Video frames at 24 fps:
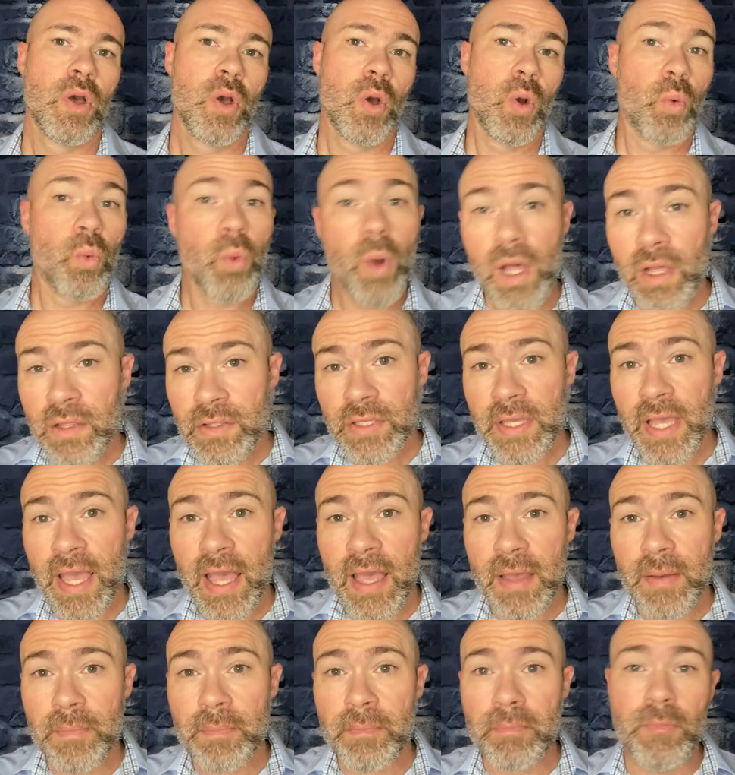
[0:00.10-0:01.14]
Well,
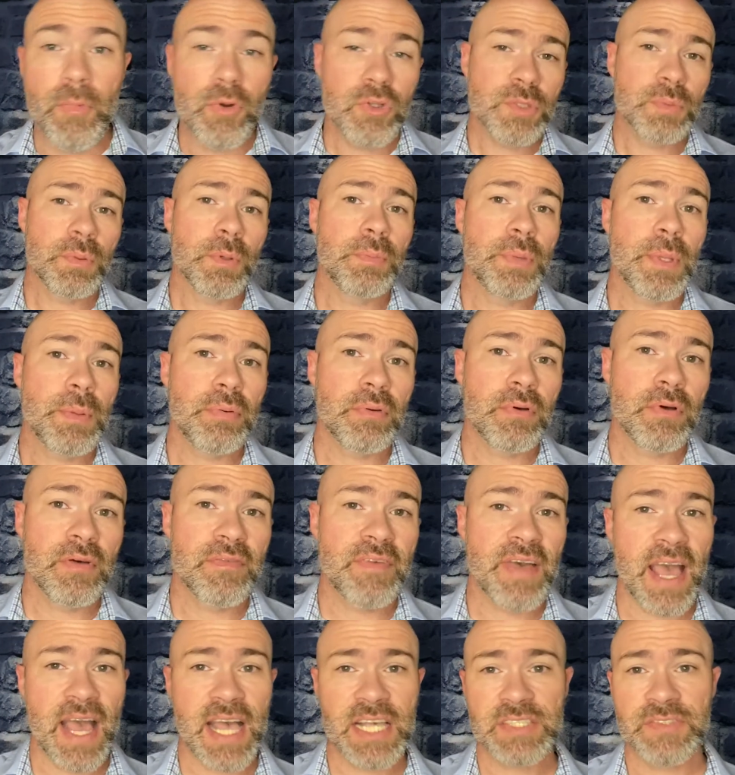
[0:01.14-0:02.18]
multiple people have
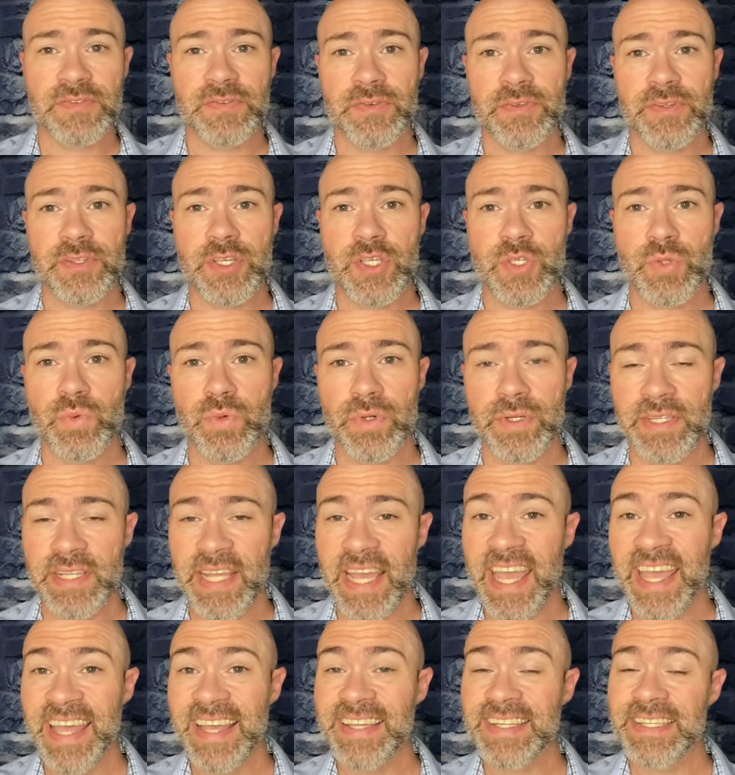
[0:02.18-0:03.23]
asked for this one
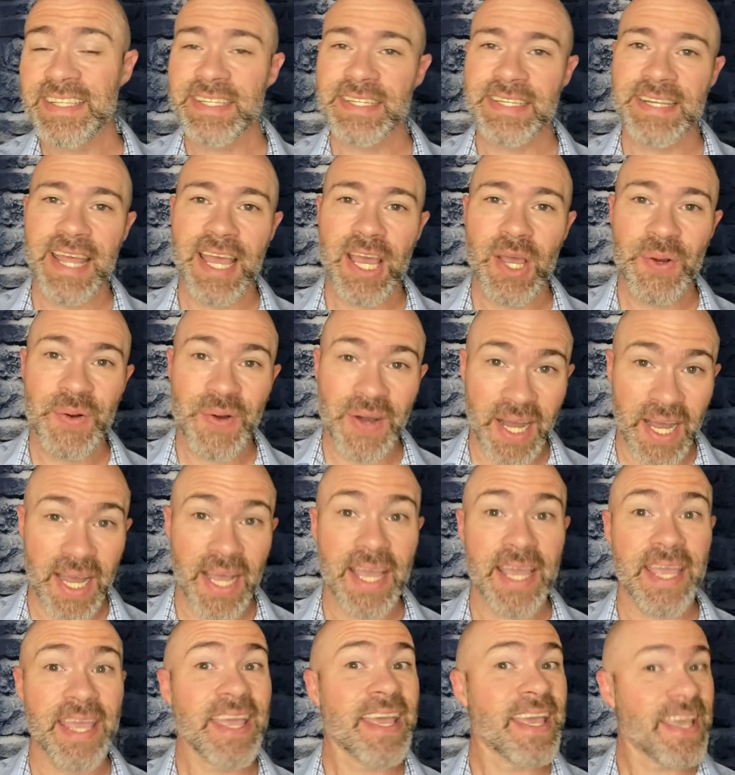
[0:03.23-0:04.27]
and now
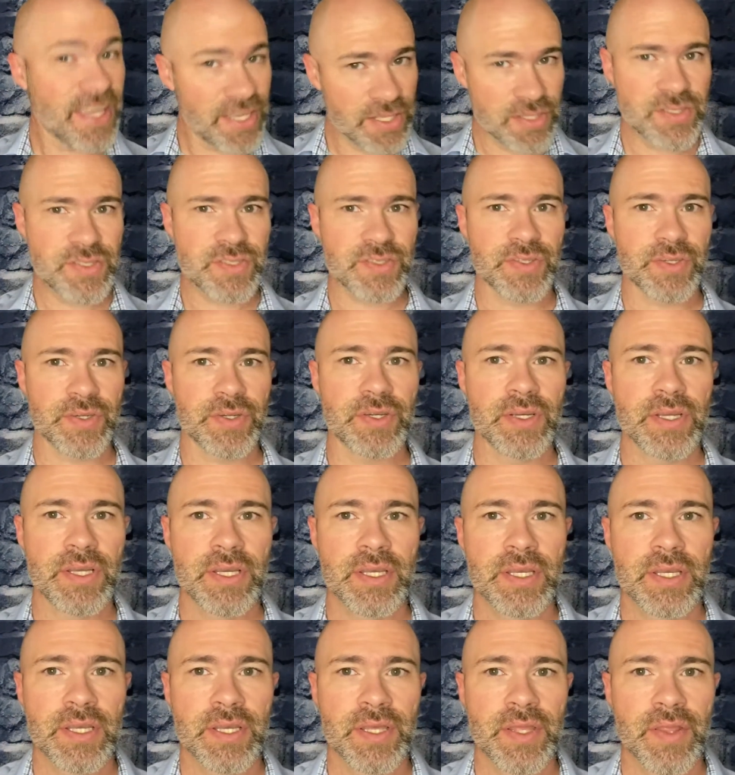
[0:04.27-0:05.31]
I answer.
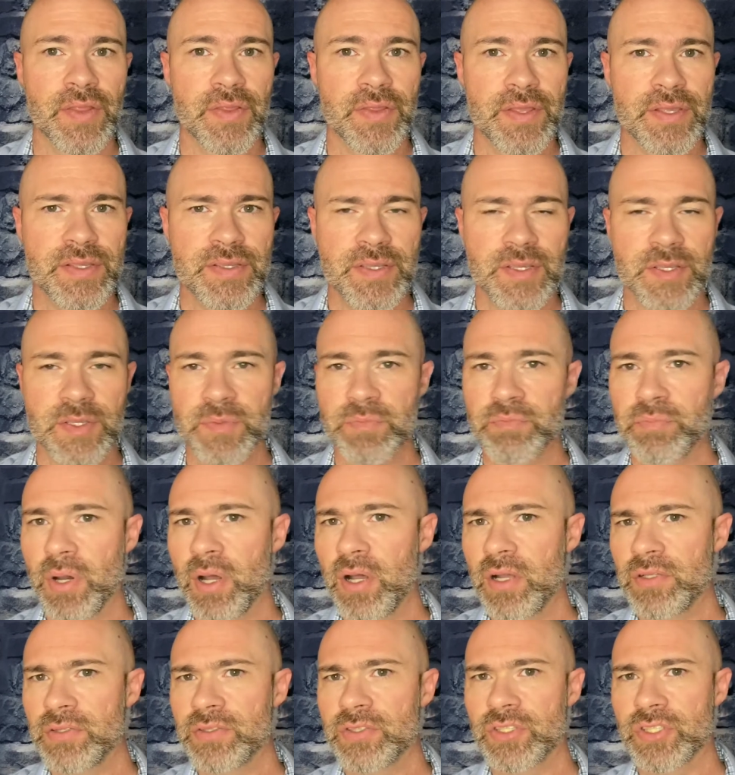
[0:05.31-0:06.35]
This is
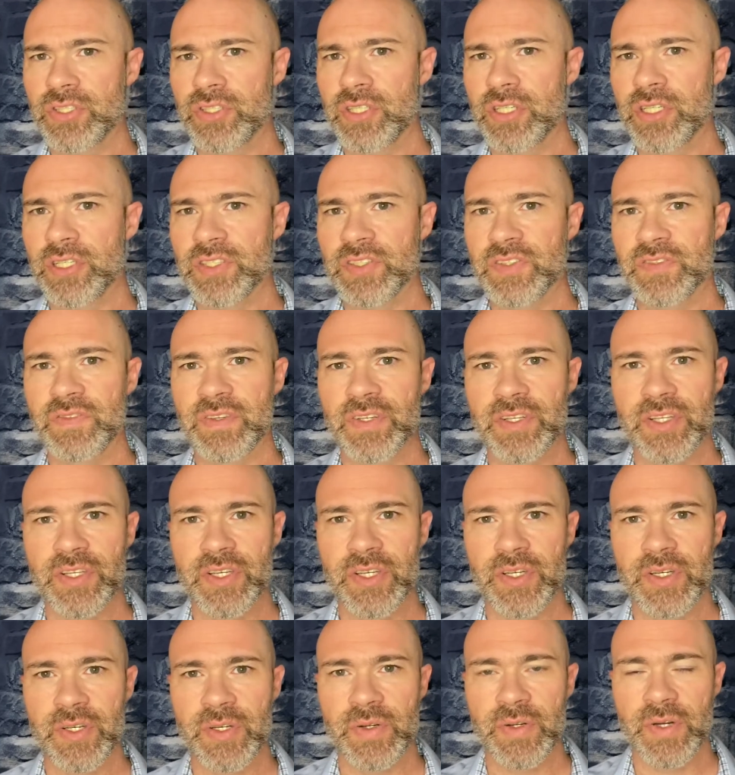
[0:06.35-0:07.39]
Bald and Strong's
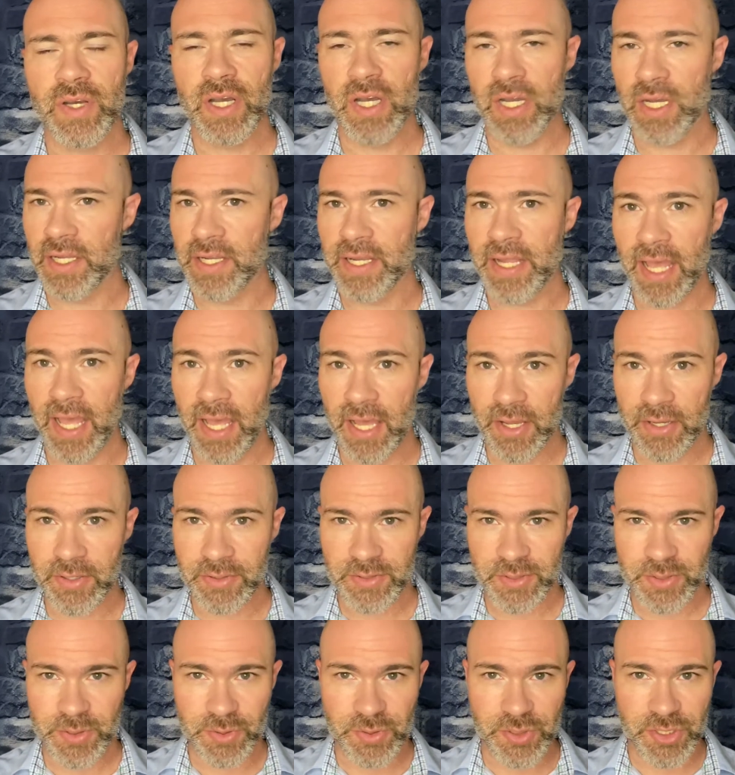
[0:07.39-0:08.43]
video on how
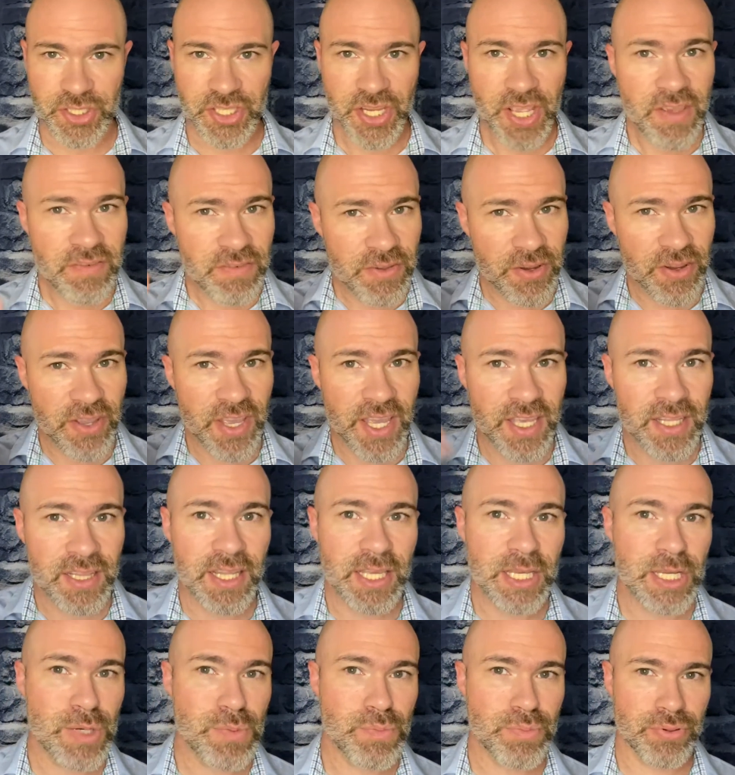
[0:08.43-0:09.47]
to shave your head
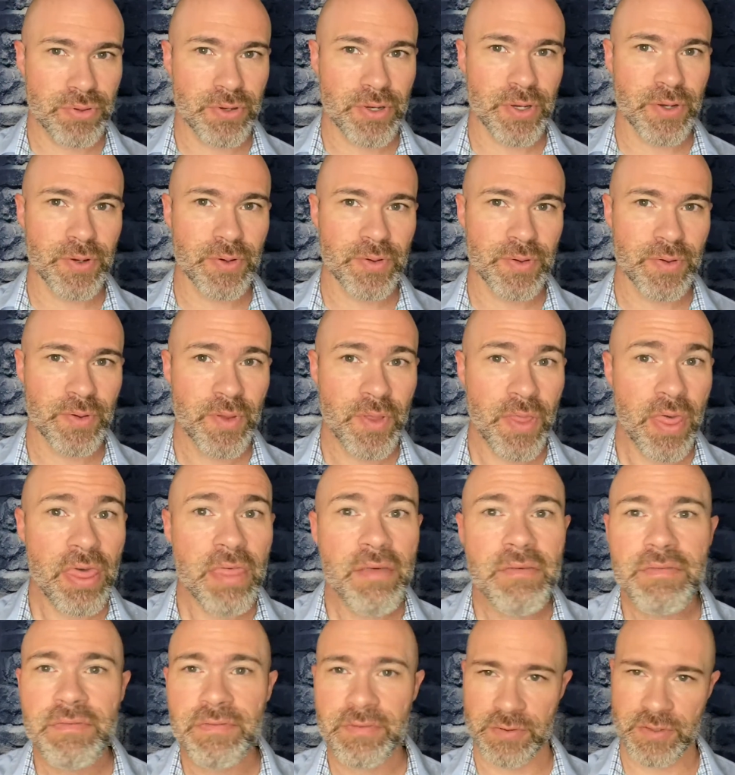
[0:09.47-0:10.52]
like a pro the
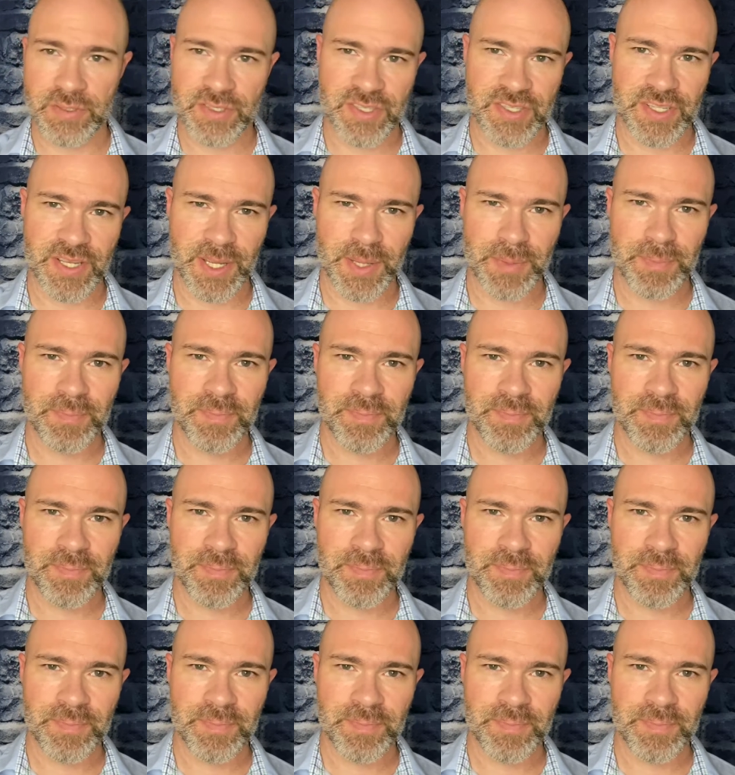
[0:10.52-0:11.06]
first time.